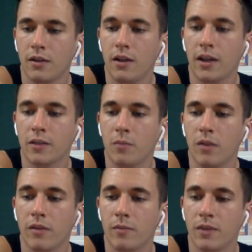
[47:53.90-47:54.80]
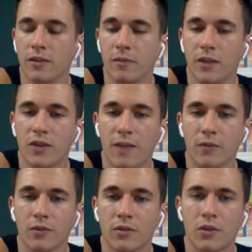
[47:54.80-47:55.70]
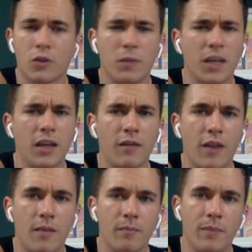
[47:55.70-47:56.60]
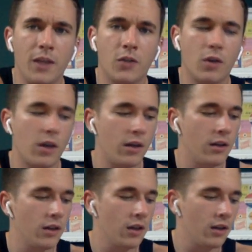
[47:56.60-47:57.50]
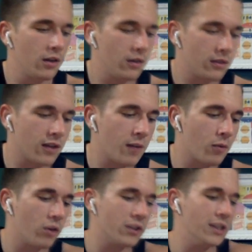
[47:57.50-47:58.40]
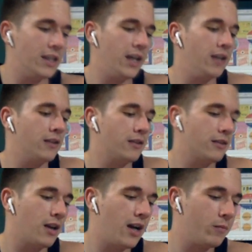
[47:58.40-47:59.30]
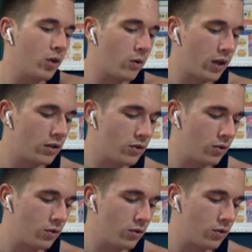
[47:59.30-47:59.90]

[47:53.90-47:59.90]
next month because of my travels. So speaking of Patreon Skype calls and dates, I'm going